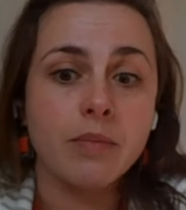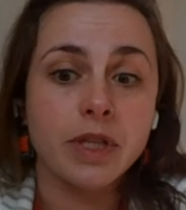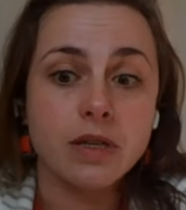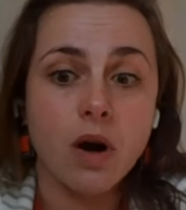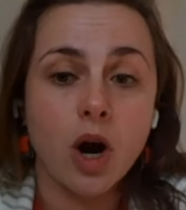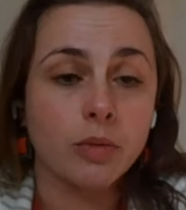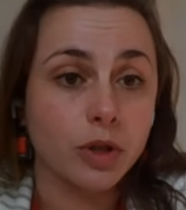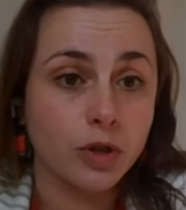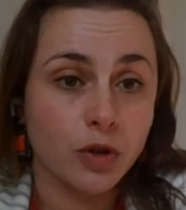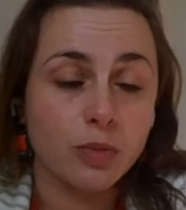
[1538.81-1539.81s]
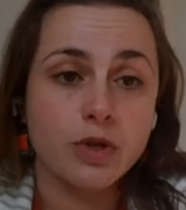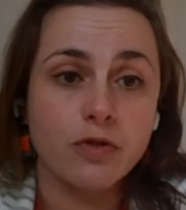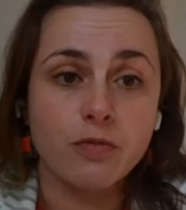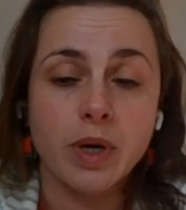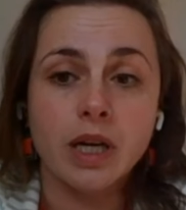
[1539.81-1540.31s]
these armed groups
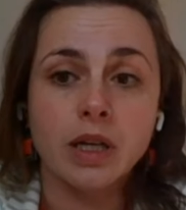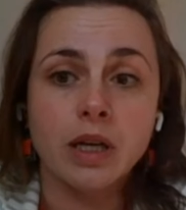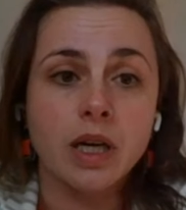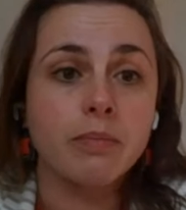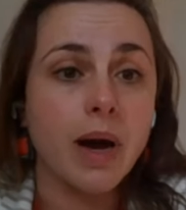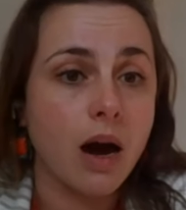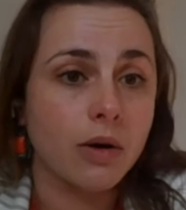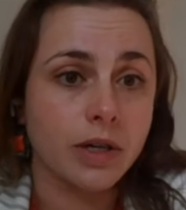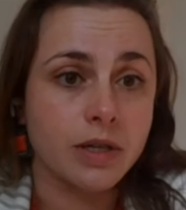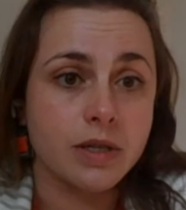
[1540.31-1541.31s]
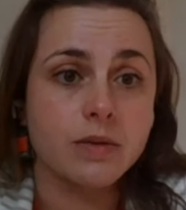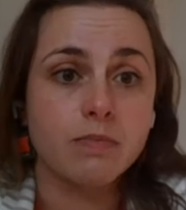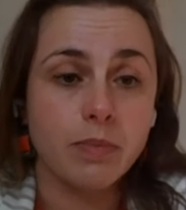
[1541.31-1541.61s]
who've been empowered as